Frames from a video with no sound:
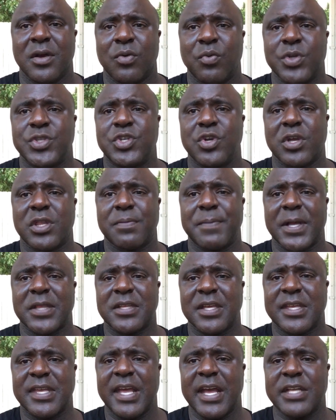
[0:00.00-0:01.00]
What you
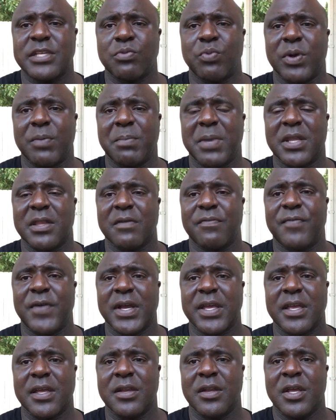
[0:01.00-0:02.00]
expect to catch with
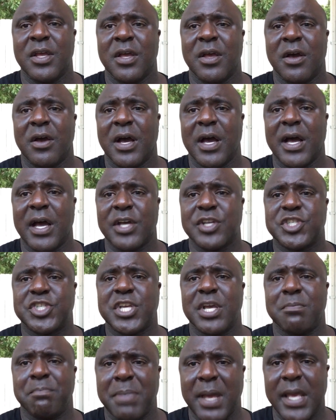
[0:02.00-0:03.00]
motherfucking
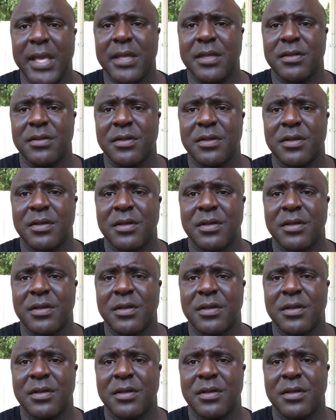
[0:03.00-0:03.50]
shit bait?